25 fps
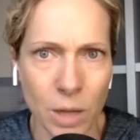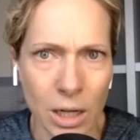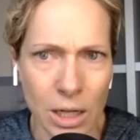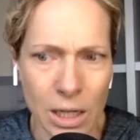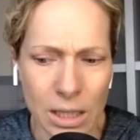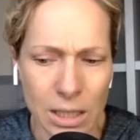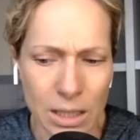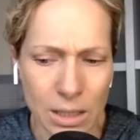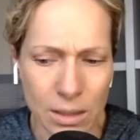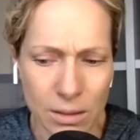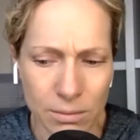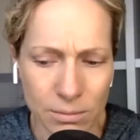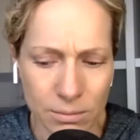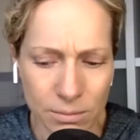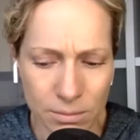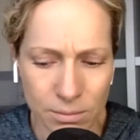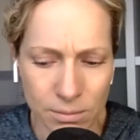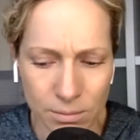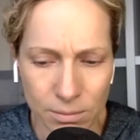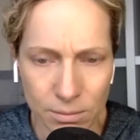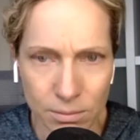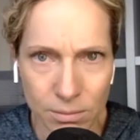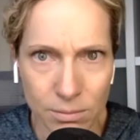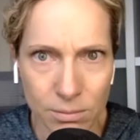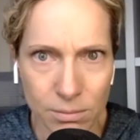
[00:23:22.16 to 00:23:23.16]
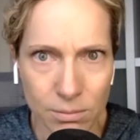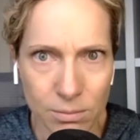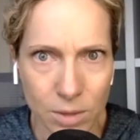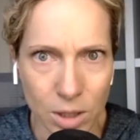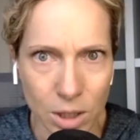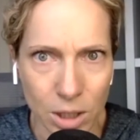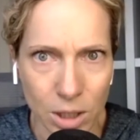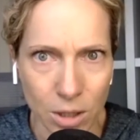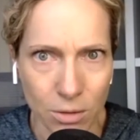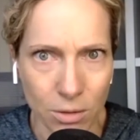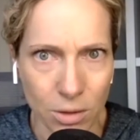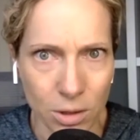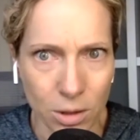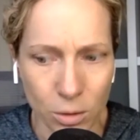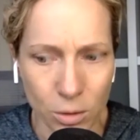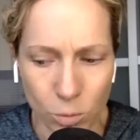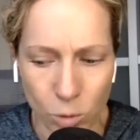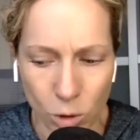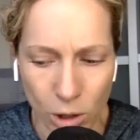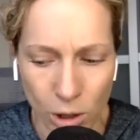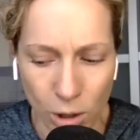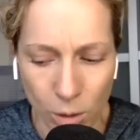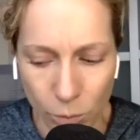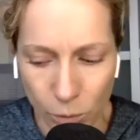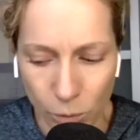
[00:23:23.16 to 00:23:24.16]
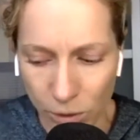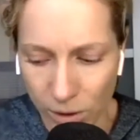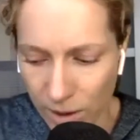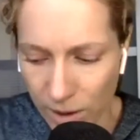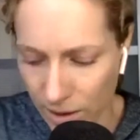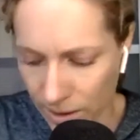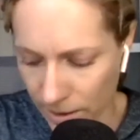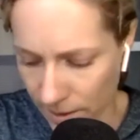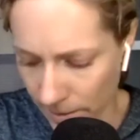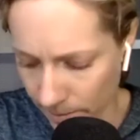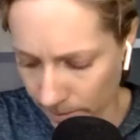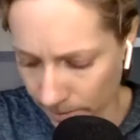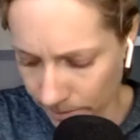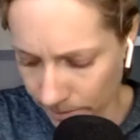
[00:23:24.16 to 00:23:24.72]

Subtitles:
to, a little more help with this.